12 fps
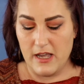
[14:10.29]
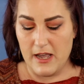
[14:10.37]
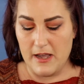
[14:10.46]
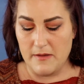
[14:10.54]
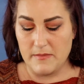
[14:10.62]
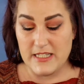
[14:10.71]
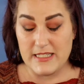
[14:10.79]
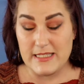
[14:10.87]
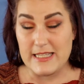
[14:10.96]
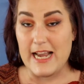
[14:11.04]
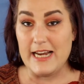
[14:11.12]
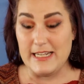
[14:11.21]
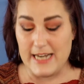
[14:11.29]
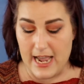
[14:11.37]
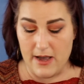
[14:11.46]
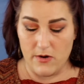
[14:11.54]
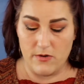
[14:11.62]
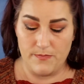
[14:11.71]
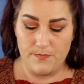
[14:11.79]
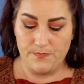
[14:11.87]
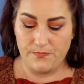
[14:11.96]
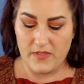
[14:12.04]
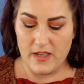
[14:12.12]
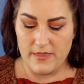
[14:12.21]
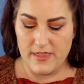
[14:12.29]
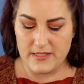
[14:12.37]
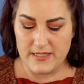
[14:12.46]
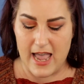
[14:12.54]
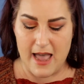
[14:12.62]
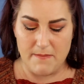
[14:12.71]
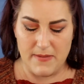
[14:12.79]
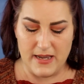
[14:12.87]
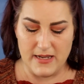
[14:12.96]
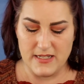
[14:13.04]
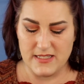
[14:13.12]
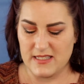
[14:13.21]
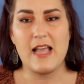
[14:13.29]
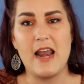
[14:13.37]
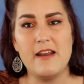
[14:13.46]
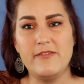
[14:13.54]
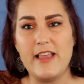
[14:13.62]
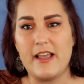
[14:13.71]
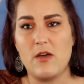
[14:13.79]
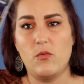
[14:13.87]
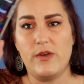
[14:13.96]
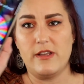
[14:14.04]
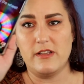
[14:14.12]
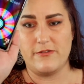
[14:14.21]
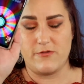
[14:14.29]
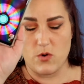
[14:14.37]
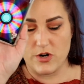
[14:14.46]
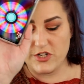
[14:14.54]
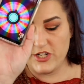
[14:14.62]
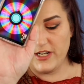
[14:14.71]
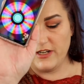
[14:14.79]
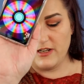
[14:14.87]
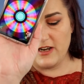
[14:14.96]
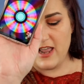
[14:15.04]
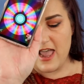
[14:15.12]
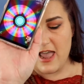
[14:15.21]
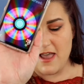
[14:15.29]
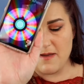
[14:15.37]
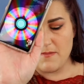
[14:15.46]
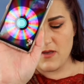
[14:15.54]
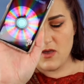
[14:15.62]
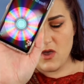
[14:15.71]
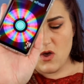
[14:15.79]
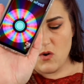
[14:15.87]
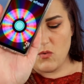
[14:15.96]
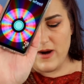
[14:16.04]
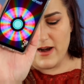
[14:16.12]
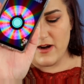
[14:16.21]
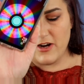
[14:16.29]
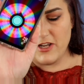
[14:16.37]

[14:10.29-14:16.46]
um, Decide Now this app is kind of like a Wheel of Fortune app where